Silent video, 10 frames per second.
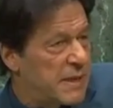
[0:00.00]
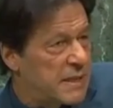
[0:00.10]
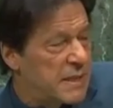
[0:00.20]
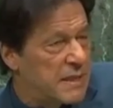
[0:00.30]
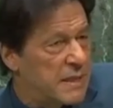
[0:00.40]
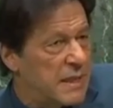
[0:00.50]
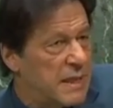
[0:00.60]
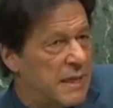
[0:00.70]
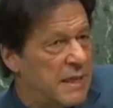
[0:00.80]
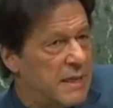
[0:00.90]
President, that
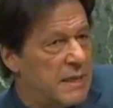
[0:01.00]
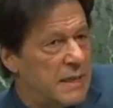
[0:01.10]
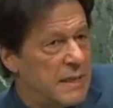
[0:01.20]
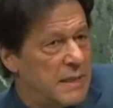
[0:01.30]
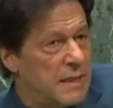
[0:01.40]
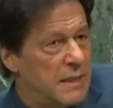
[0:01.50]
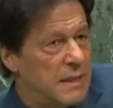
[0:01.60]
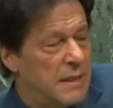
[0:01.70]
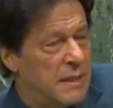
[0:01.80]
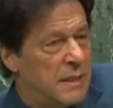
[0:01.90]
in
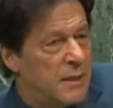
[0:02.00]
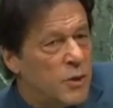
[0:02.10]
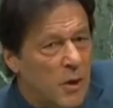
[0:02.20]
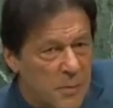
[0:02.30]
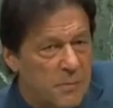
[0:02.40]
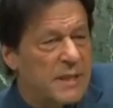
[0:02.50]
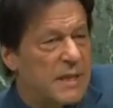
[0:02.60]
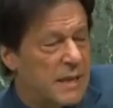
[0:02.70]
European